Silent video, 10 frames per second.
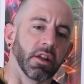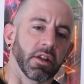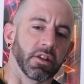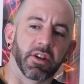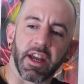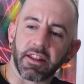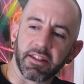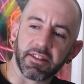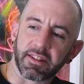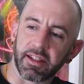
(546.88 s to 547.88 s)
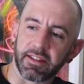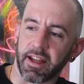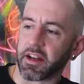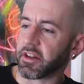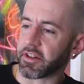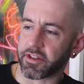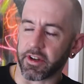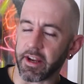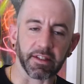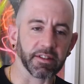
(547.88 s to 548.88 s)
you'll get these contender
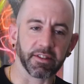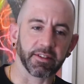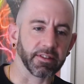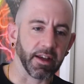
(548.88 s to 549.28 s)
strains.